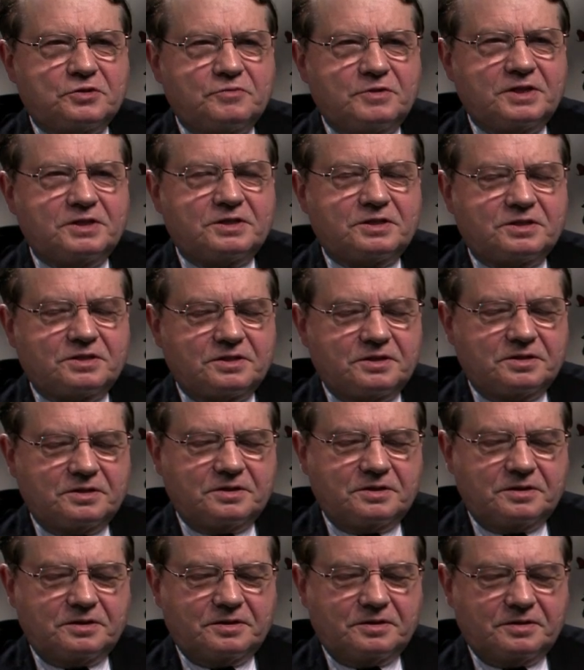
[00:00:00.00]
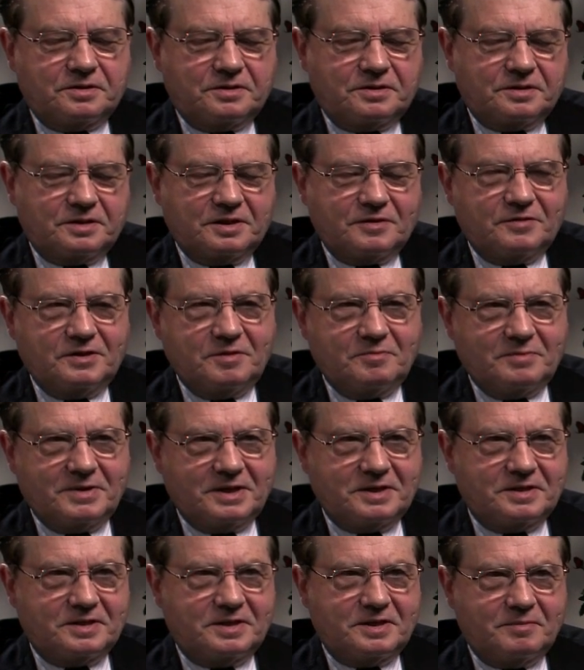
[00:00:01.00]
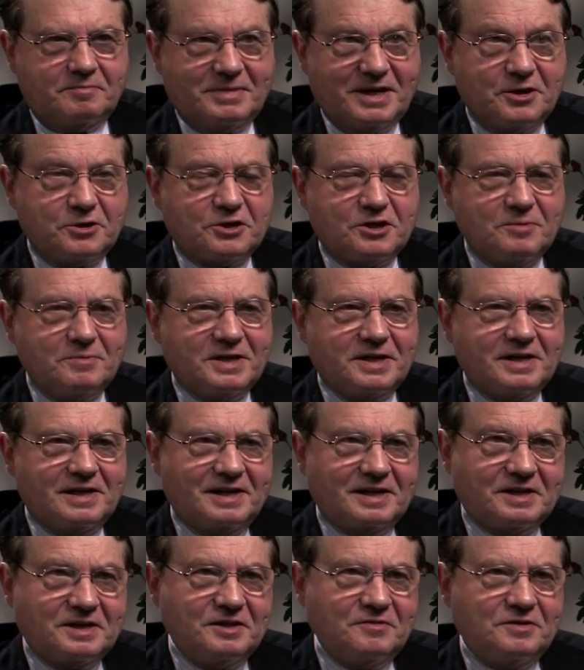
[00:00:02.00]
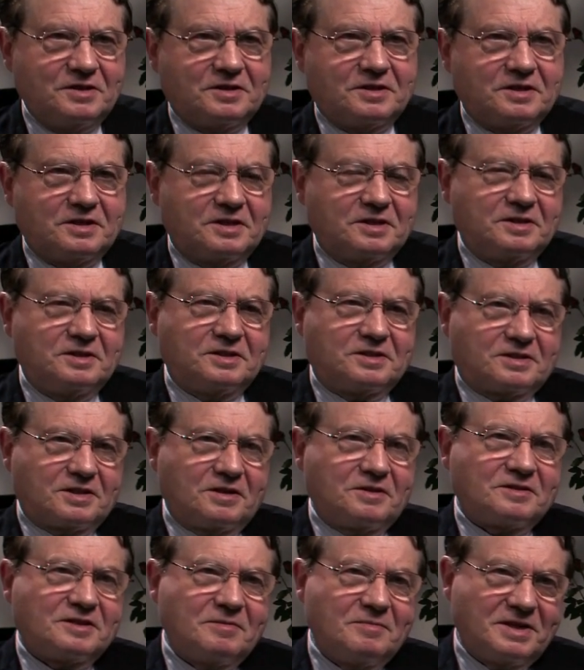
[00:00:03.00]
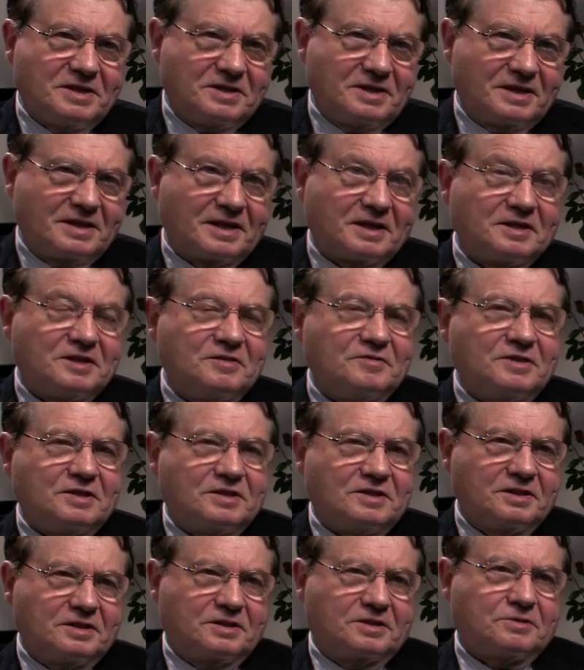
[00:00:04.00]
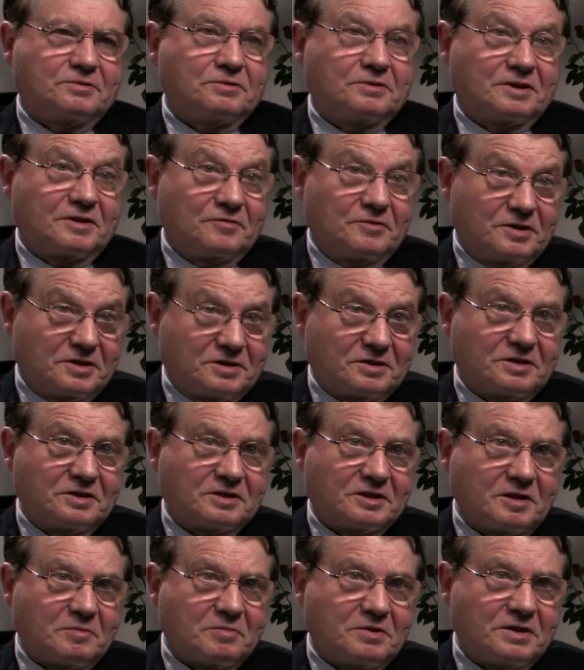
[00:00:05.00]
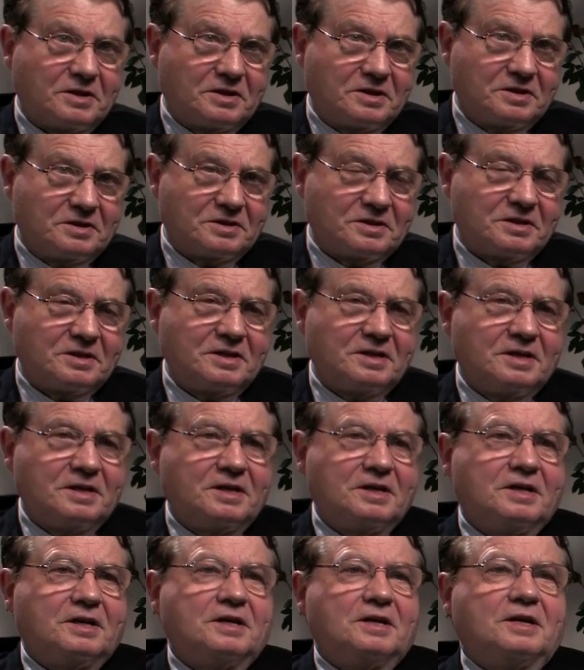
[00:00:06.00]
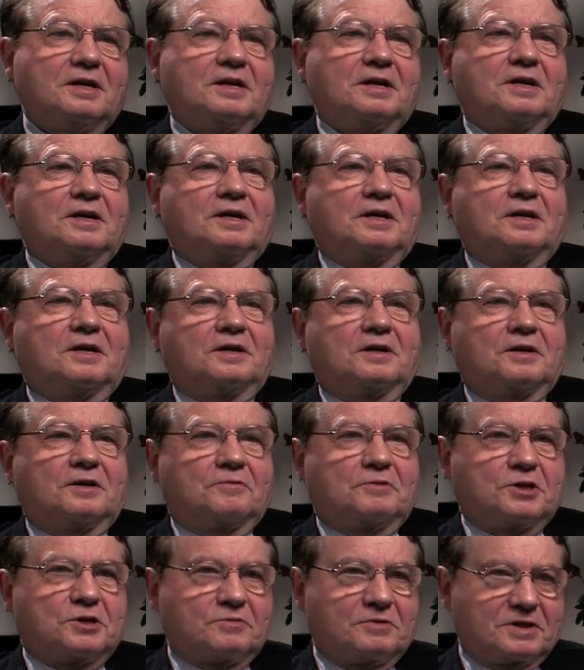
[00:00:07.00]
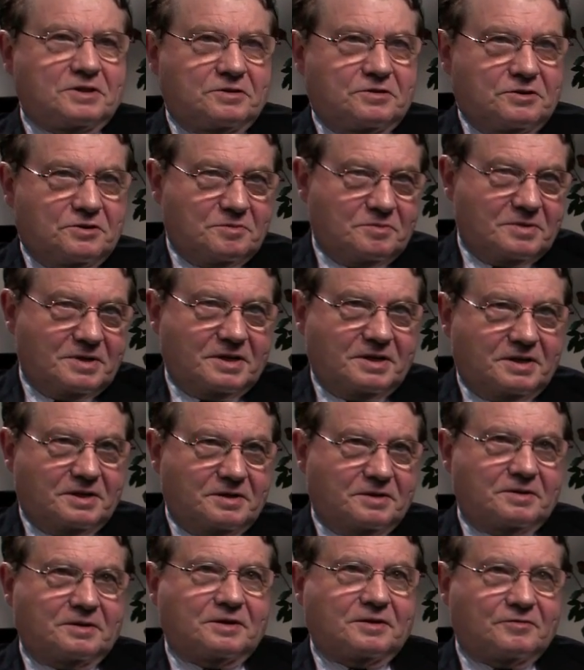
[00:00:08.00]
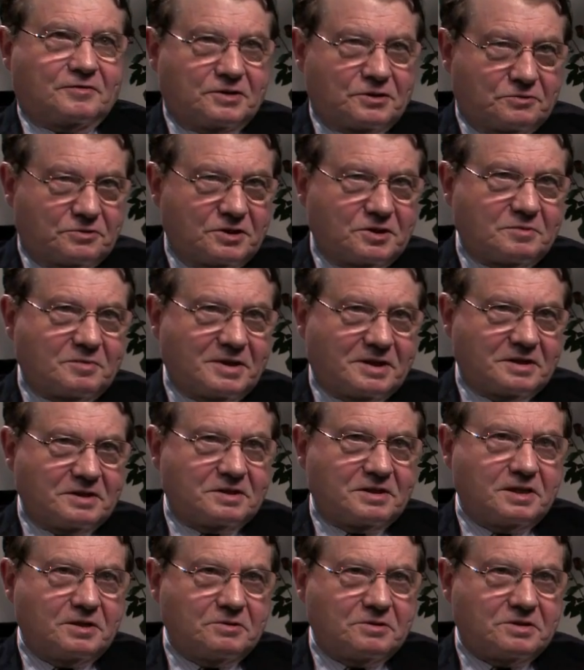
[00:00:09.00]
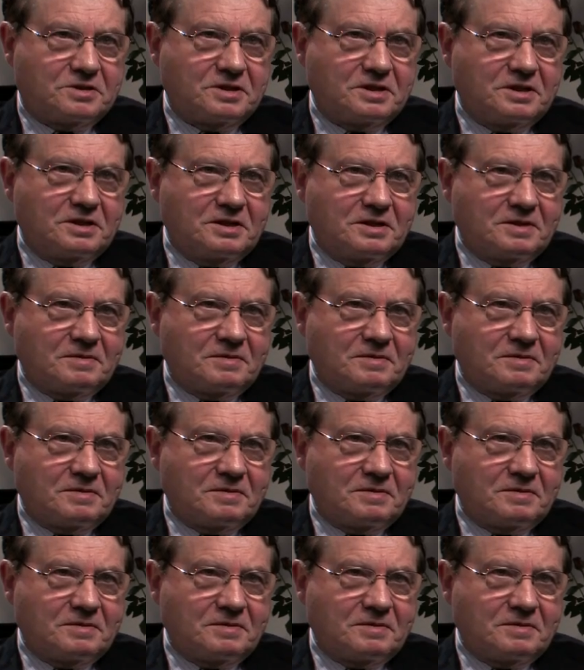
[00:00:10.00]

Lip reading: was given by the biochemical activities, these enzymatic activities called reverse transcriptase, which was done by Françoise Barré-Sinoussi.